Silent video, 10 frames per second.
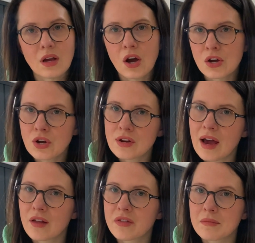an
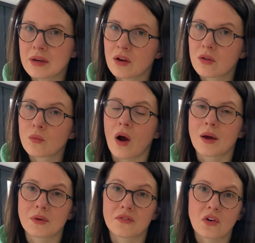unhealthy meal, what I
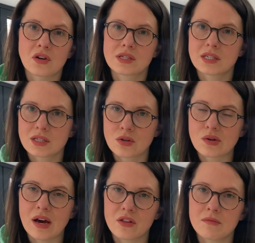would have considered an
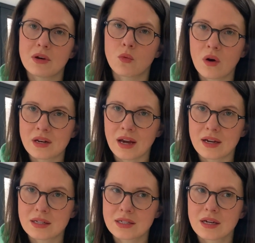unhealthy meal one
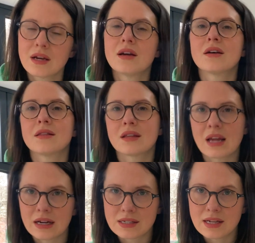night, the
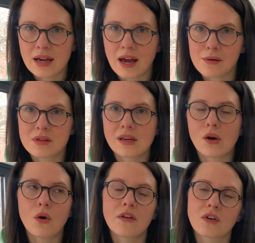next day I would think,
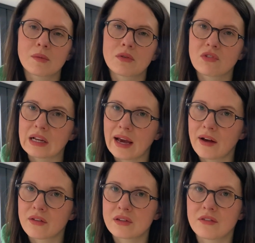oh, I've got to be really
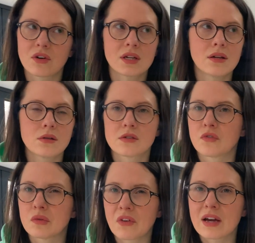healthy, I've got to eat lots of
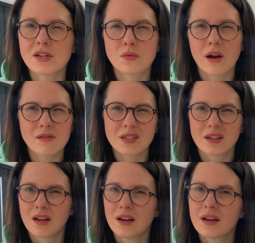fruit and veg.
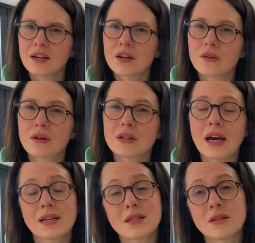Whereas, you know,
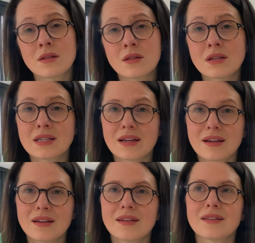yes,
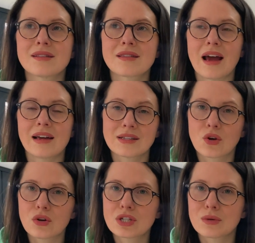that is
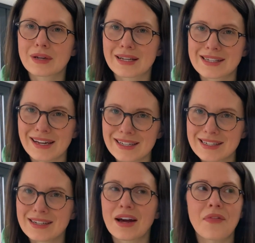good to an extent
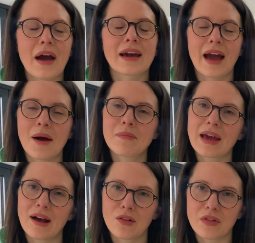still, and that can be
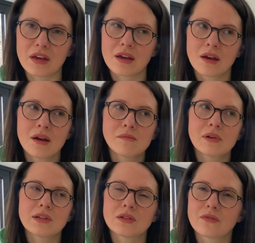healthy.
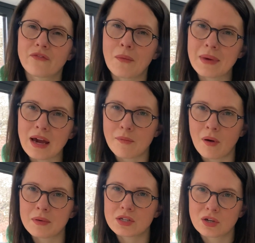But for me, I
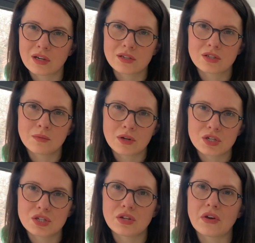probably took it too
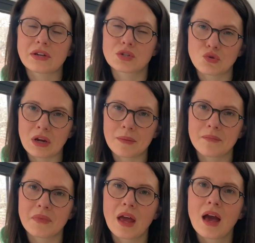much to the
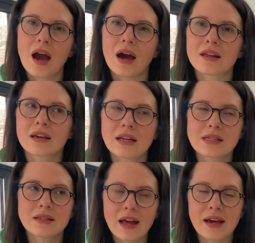extreme. And I think
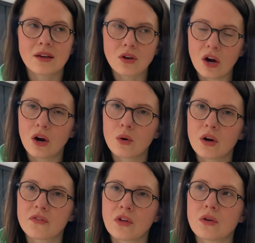it's letting go
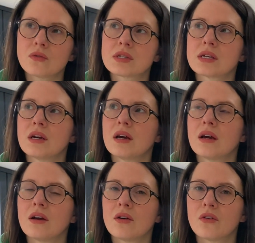of those
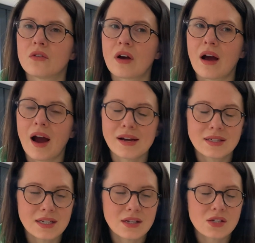
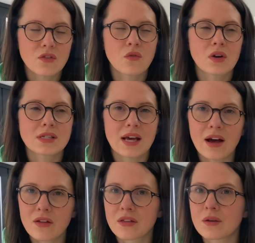ideas of what's
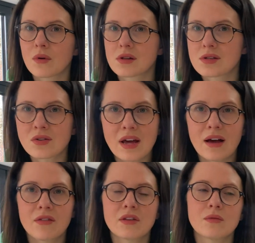healthy, what's
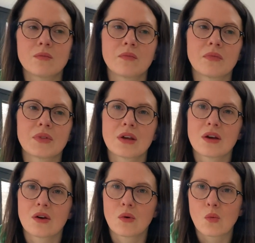unhealthy,
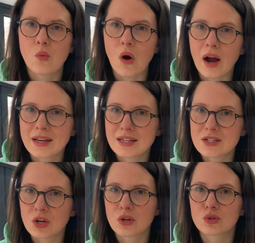what I need
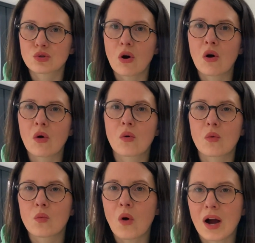to
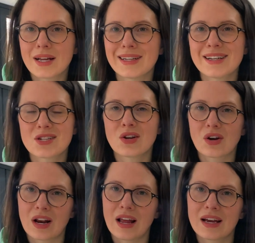control, what I need to
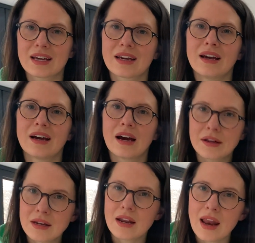look like,
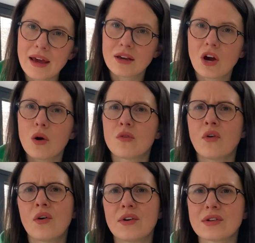and letting go of
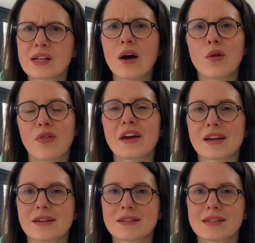all those little
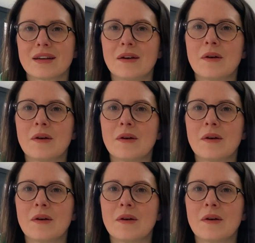things